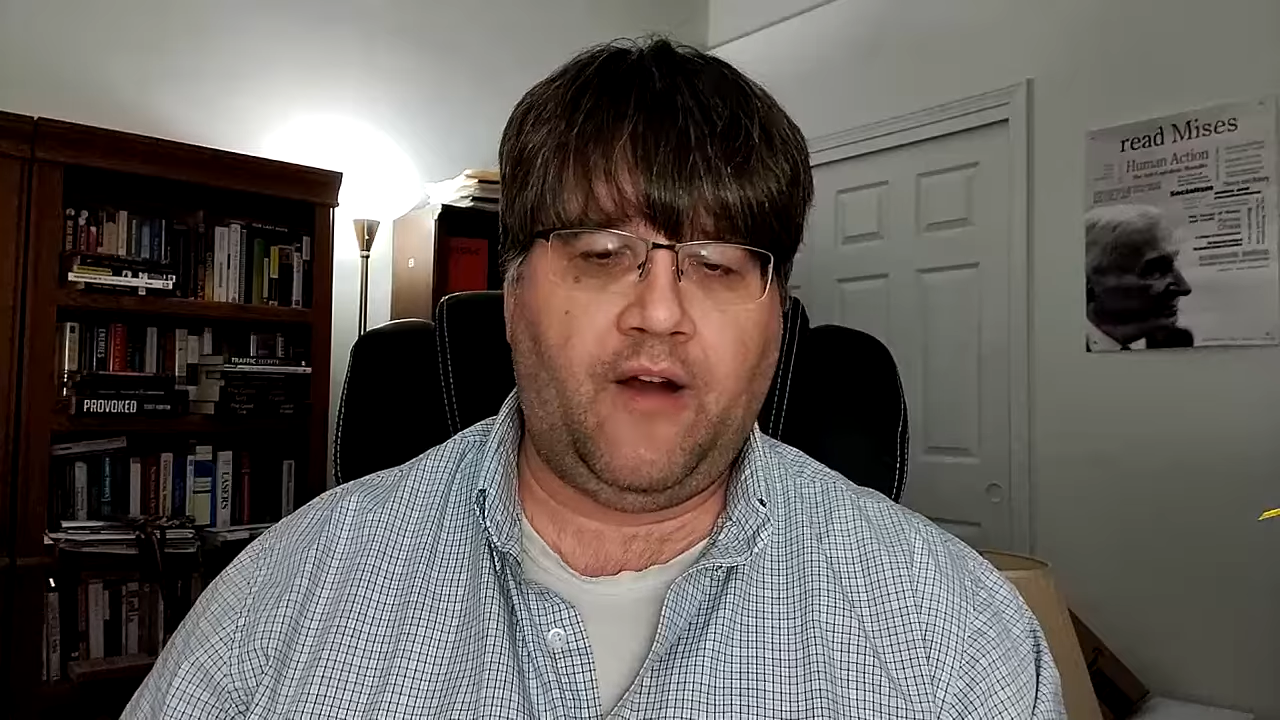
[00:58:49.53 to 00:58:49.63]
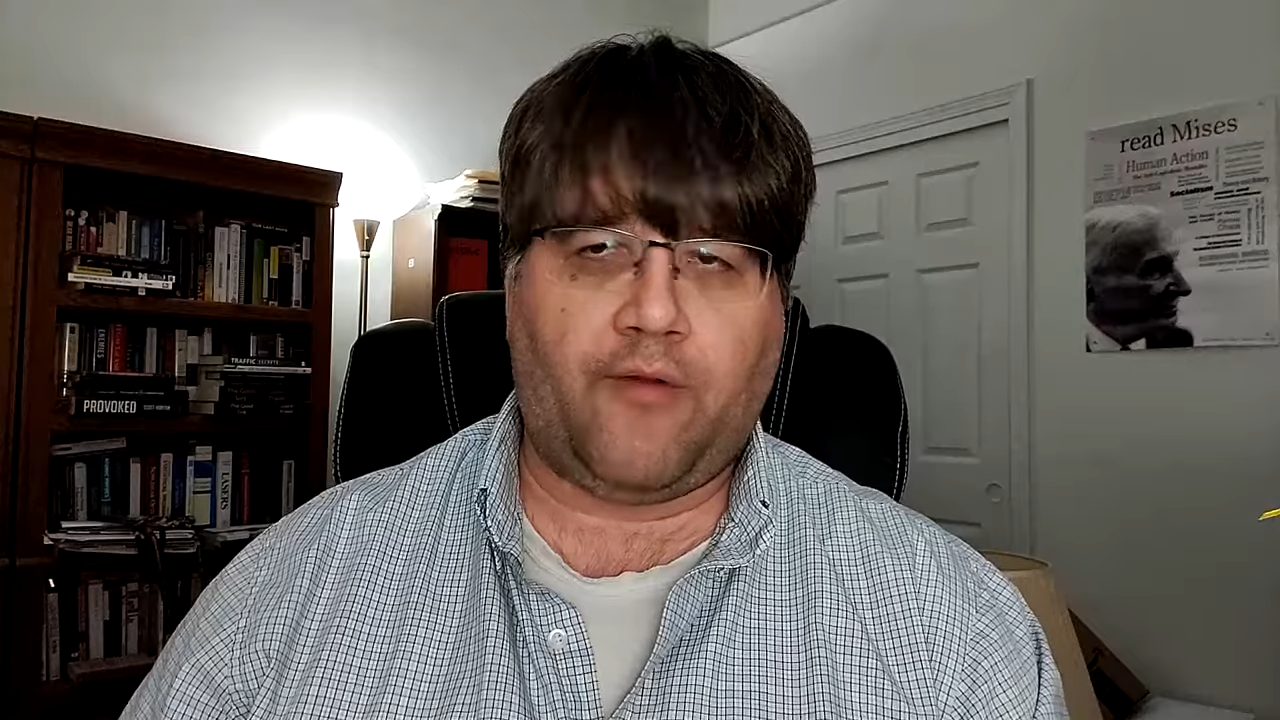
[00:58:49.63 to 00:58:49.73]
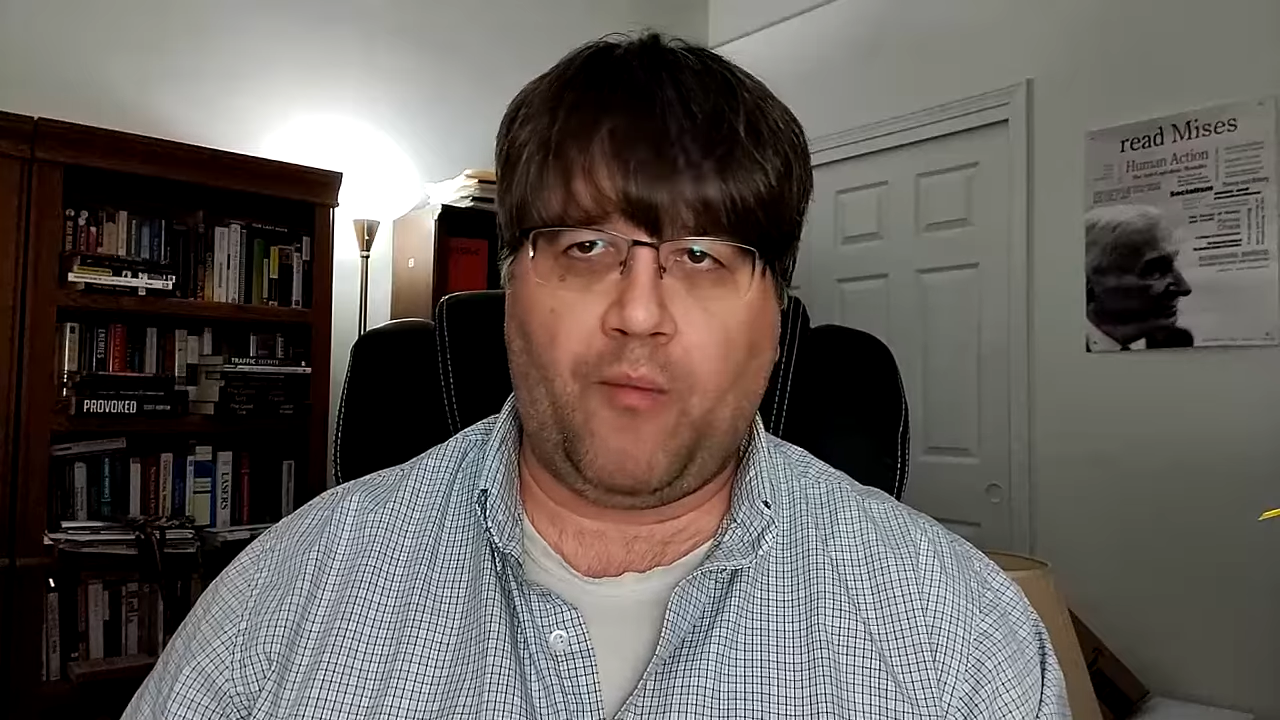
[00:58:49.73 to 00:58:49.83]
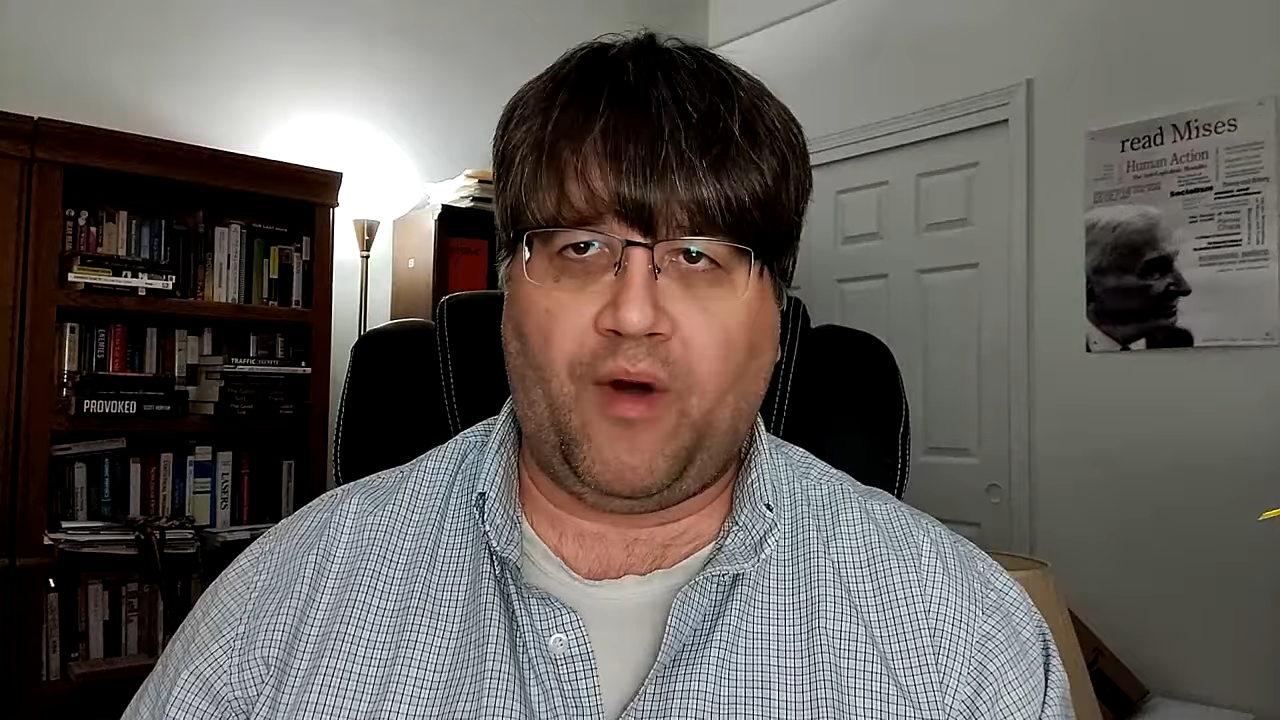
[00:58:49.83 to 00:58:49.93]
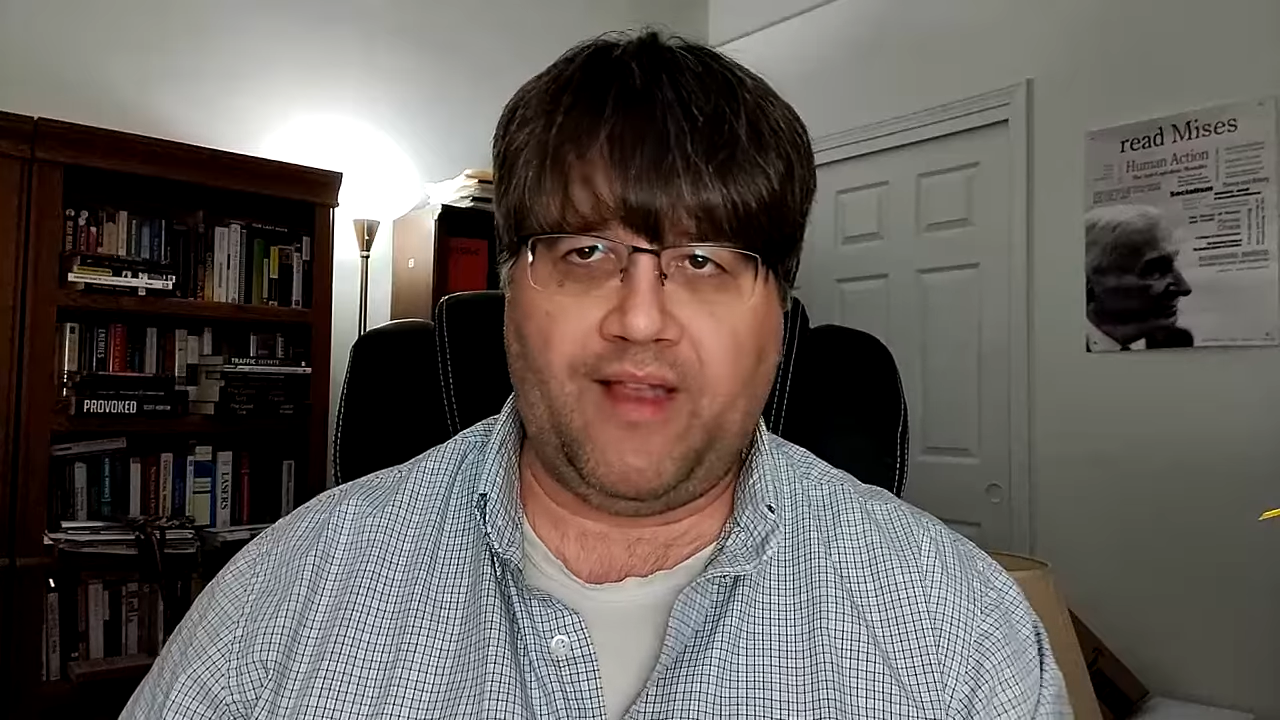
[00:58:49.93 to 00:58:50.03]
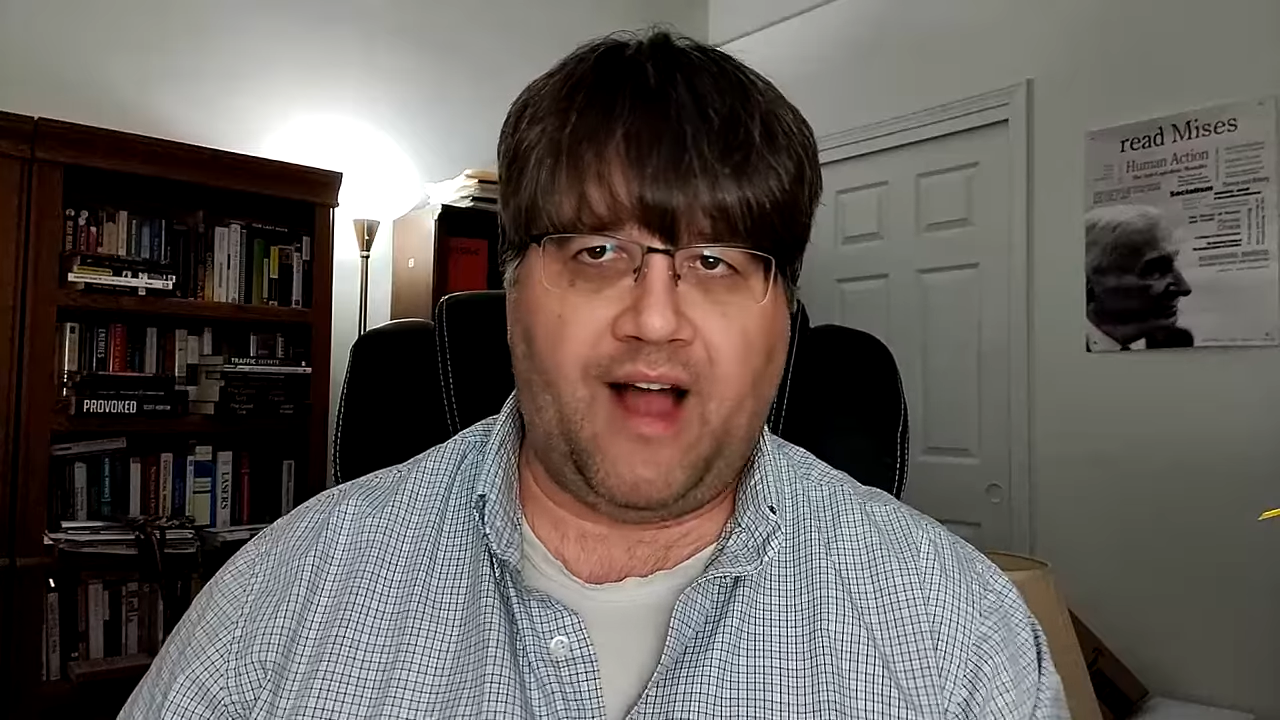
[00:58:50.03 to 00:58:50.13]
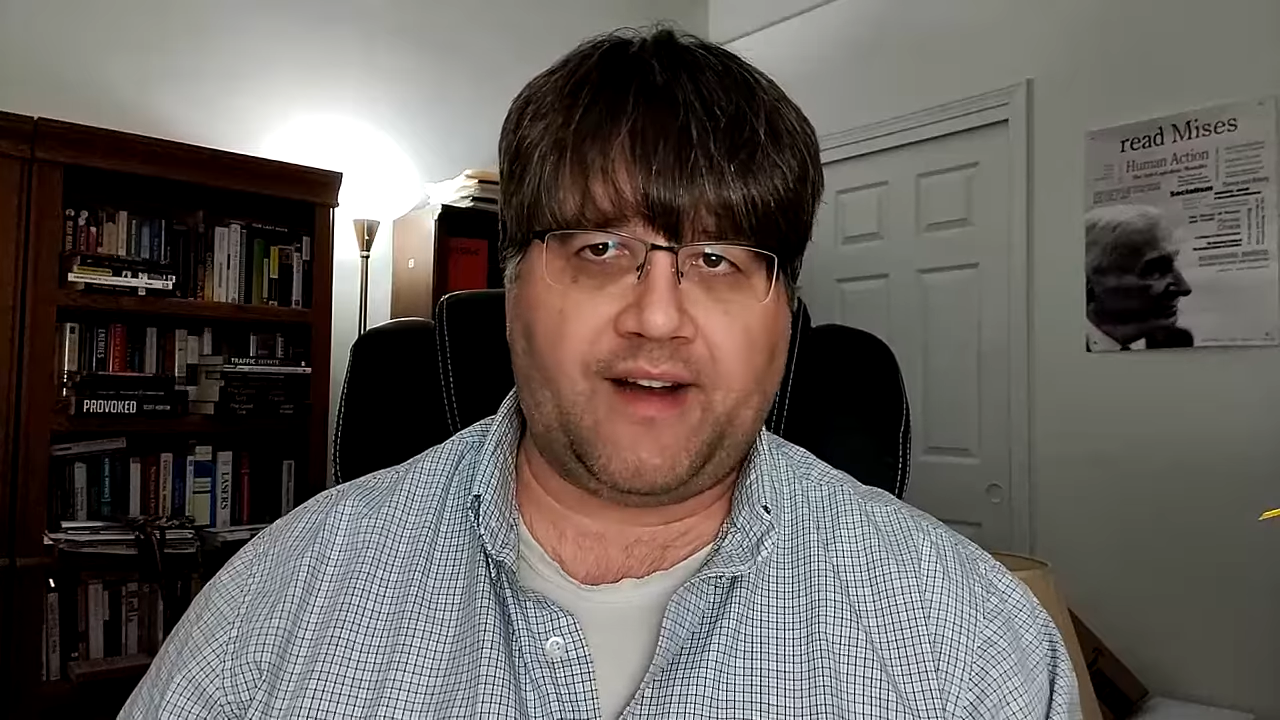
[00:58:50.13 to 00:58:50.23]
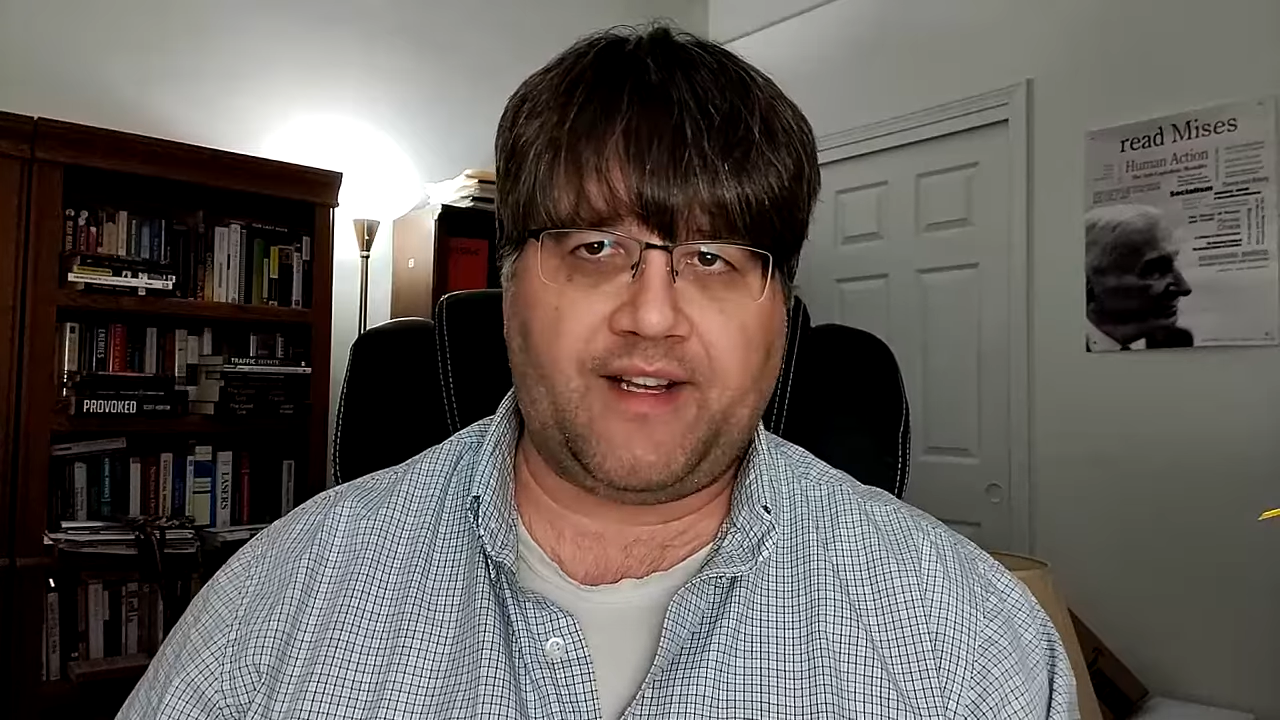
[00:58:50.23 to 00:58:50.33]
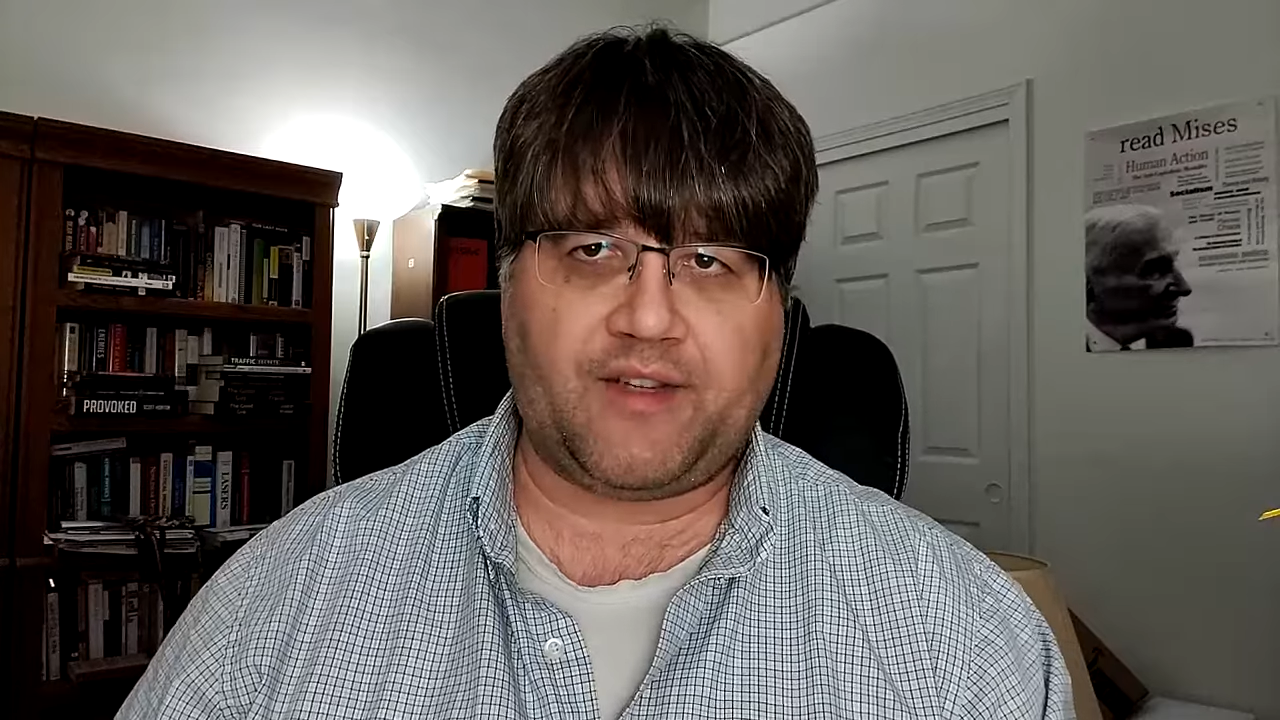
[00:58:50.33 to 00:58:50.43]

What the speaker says: from what Locke